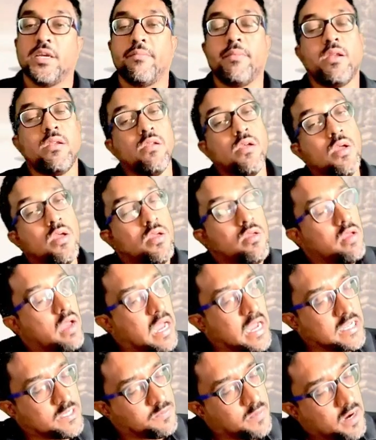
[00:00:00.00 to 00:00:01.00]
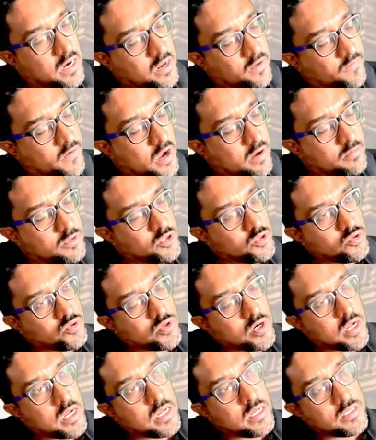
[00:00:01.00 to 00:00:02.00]
I mean, as part of Kama
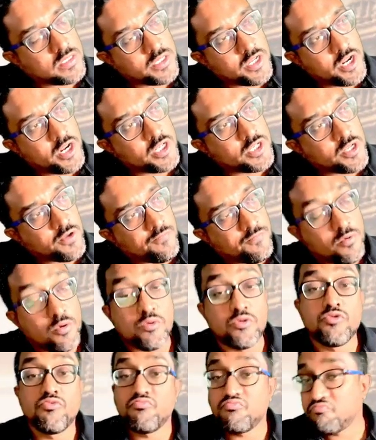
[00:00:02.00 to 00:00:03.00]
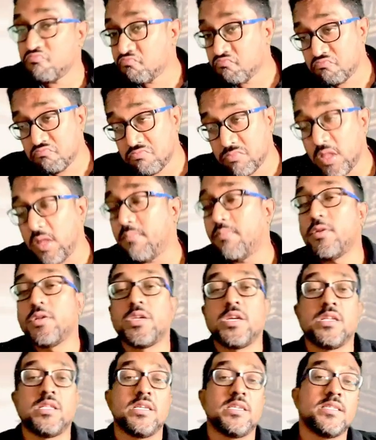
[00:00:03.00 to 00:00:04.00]
Sutra series of books, they
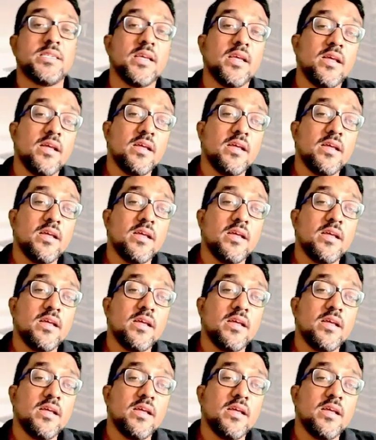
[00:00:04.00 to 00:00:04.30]
project these.